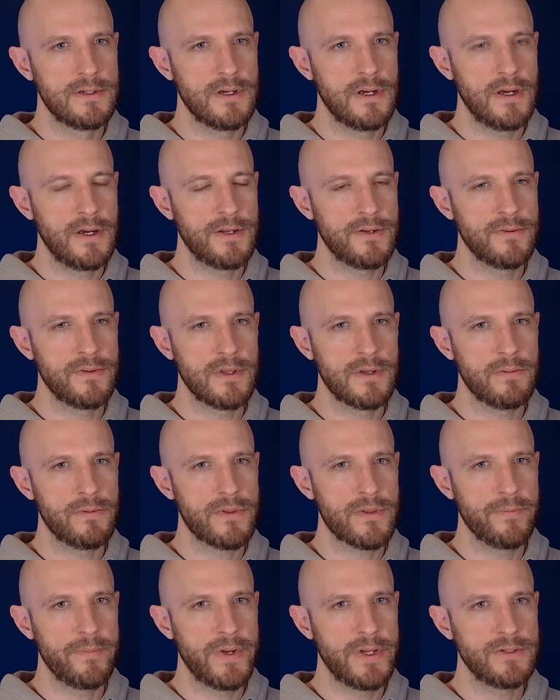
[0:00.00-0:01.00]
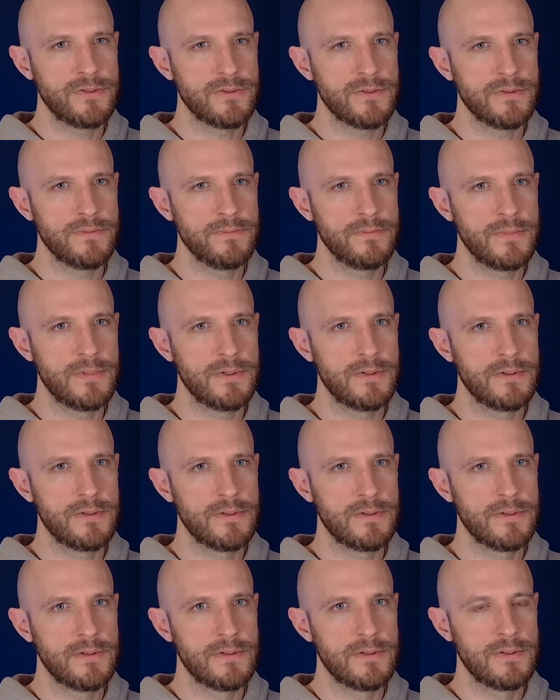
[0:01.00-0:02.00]
I don't think it was a bedroom.
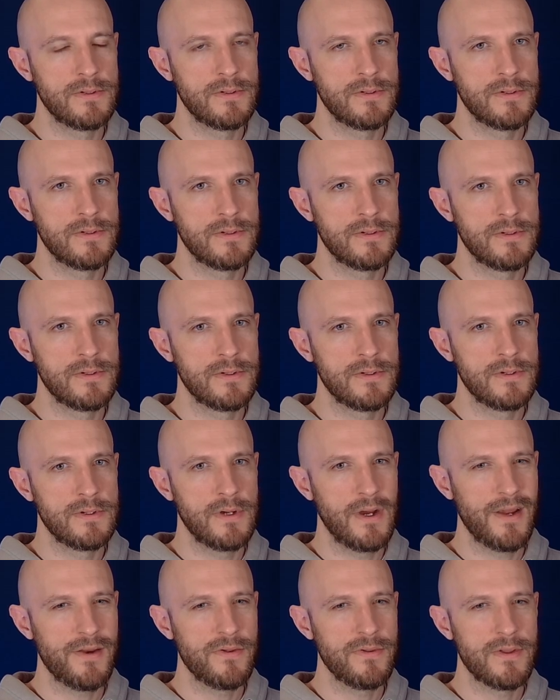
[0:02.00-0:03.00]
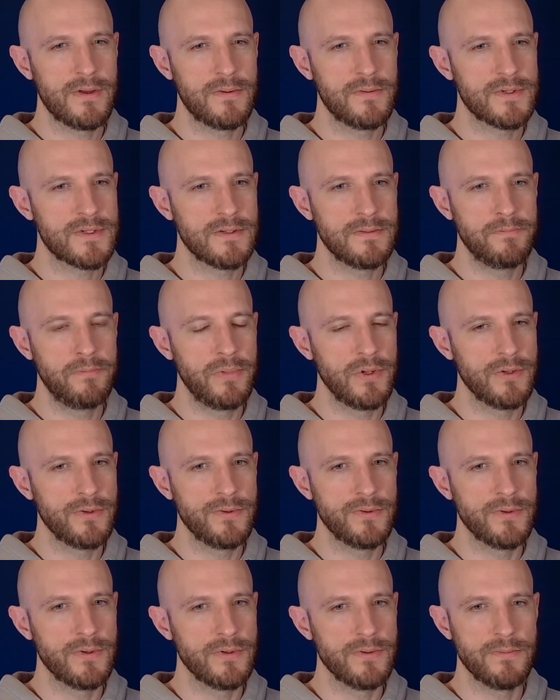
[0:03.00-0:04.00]
I don't think it was a blue
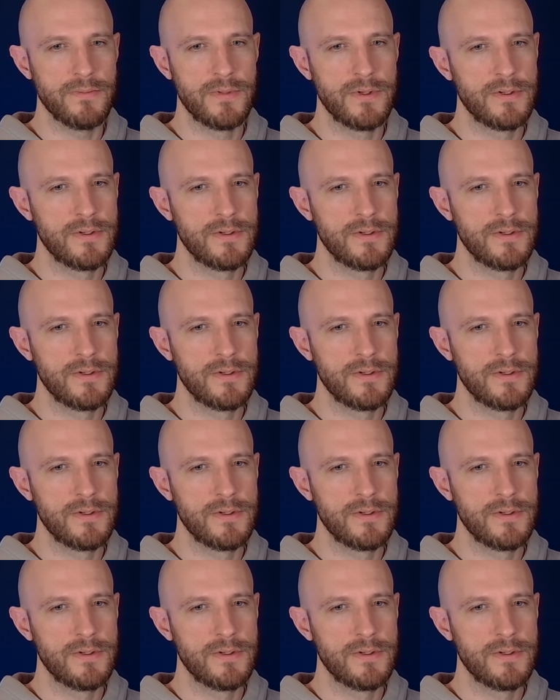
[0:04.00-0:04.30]
room.